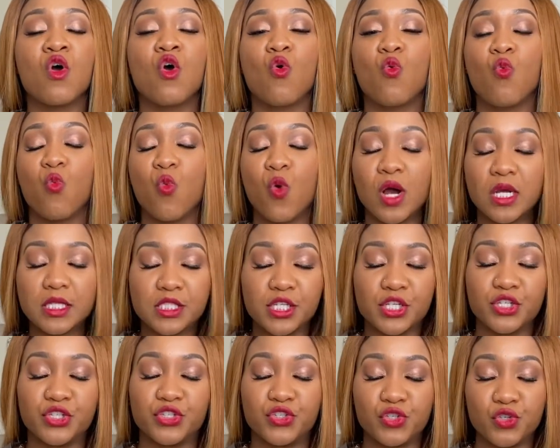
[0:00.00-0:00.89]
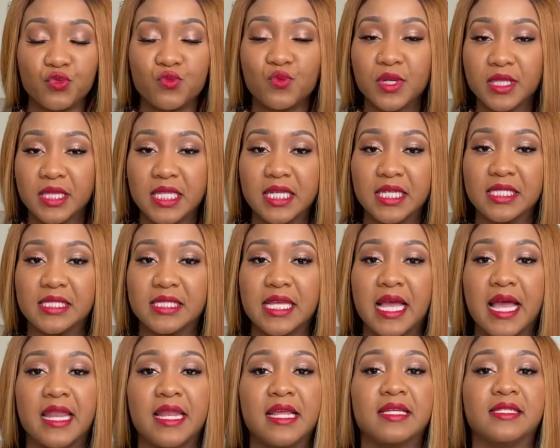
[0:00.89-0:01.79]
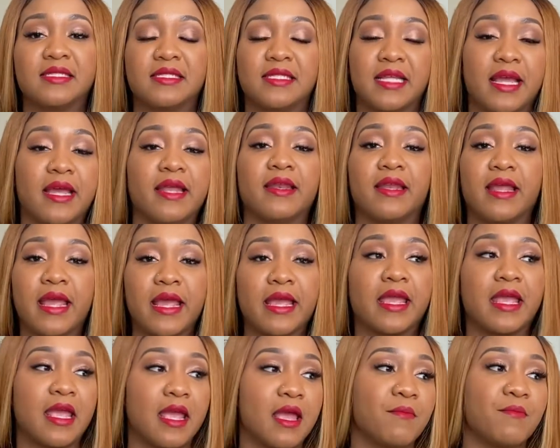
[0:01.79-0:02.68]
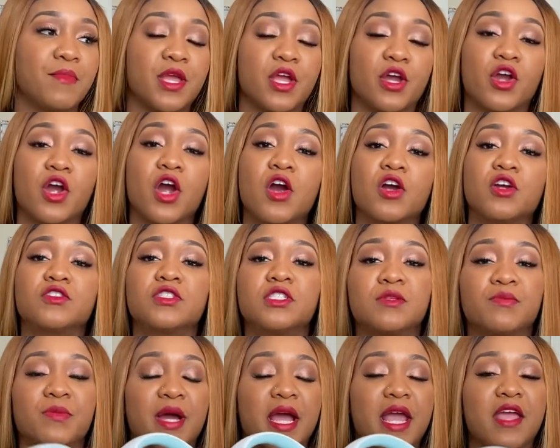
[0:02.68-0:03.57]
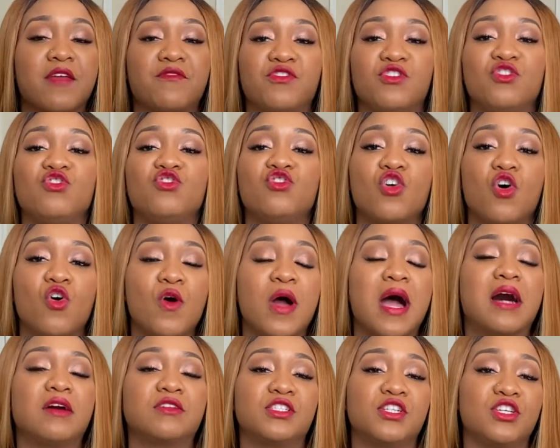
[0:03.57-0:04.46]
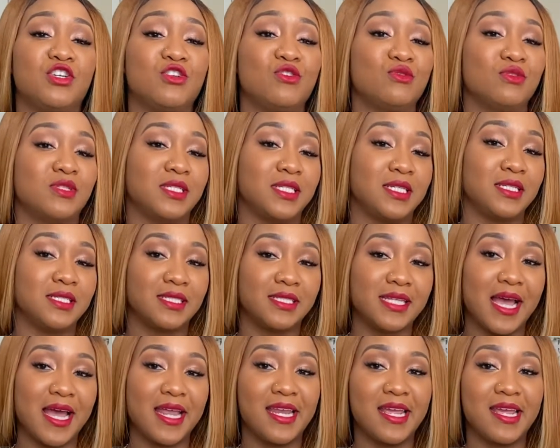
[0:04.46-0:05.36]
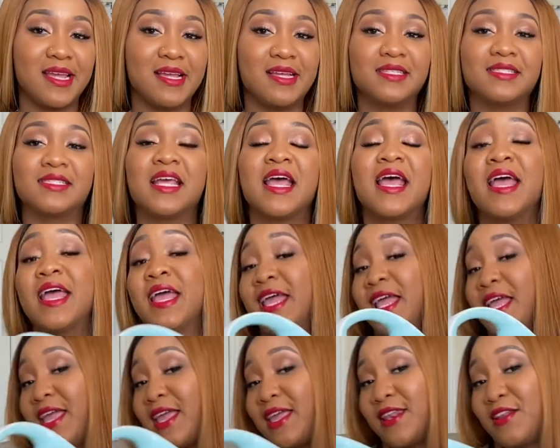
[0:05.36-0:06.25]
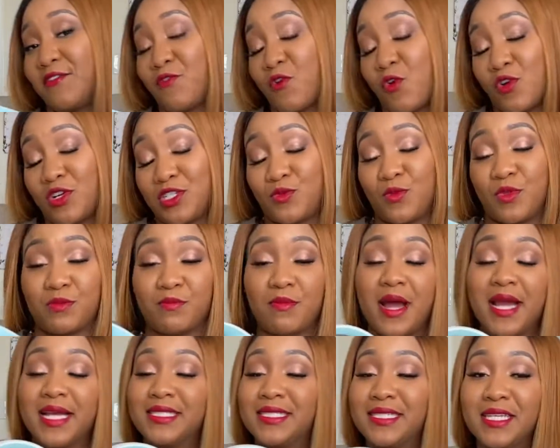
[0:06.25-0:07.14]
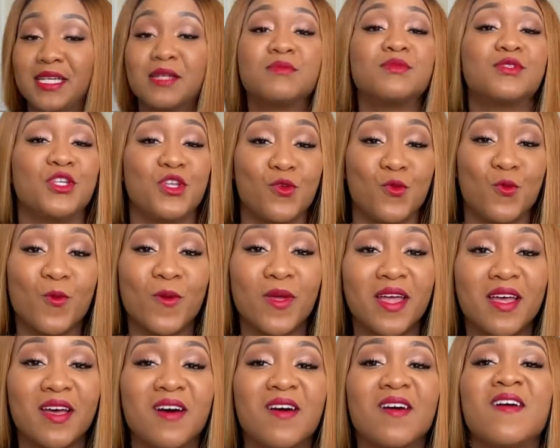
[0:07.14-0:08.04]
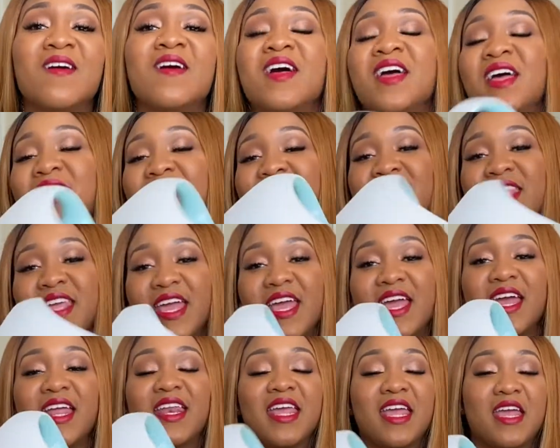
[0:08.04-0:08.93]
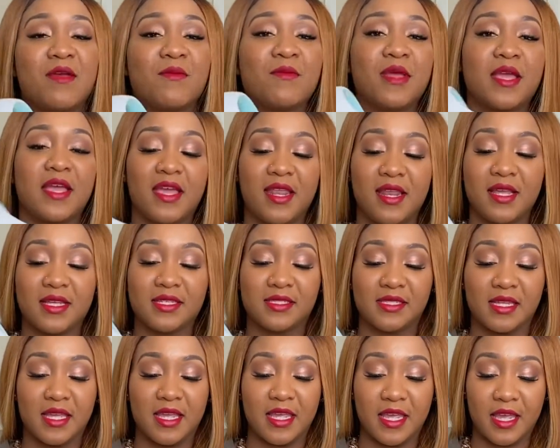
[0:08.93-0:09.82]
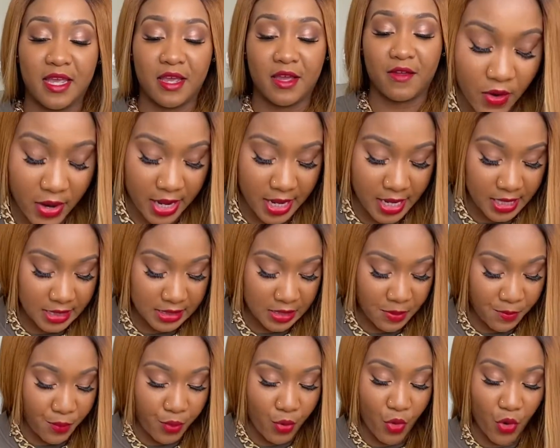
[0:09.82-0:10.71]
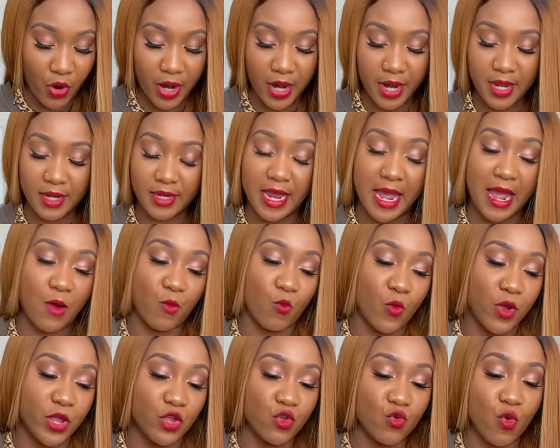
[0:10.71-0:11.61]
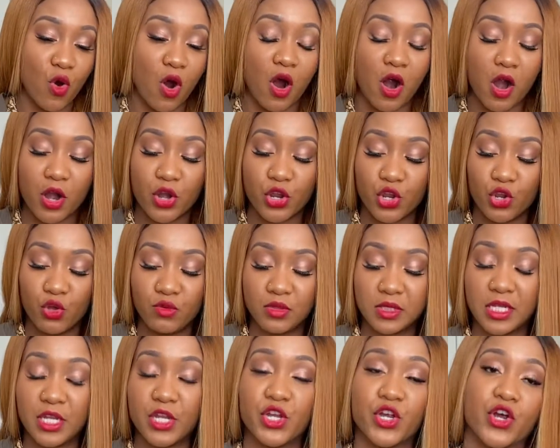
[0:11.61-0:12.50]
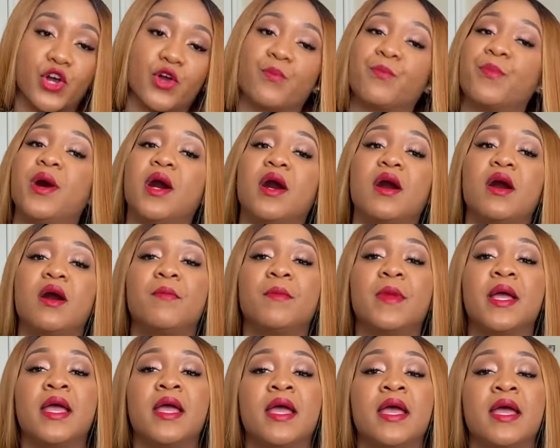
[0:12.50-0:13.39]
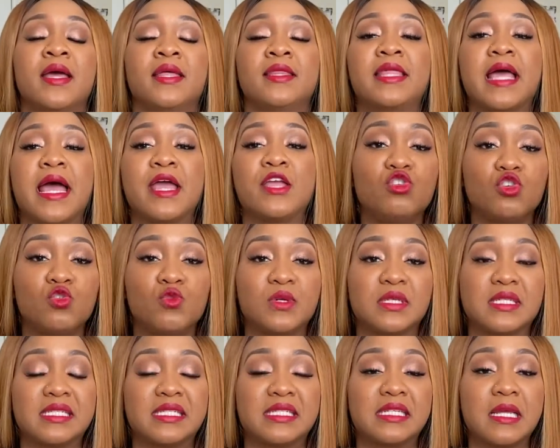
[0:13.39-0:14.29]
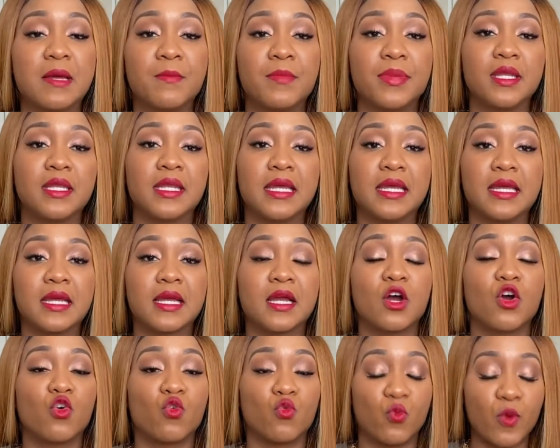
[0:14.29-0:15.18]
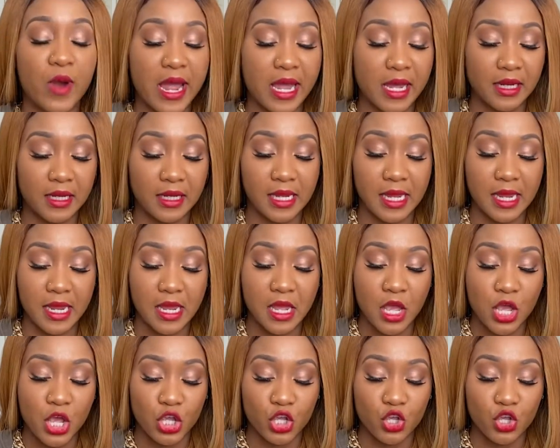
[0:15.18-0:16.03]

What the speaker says: what to do with these settings, then it can be a curse. But if you know how to use these settings, and of course with my tips you will, then it is a gift. It is important that when you are using your pump that you assemble it correctly.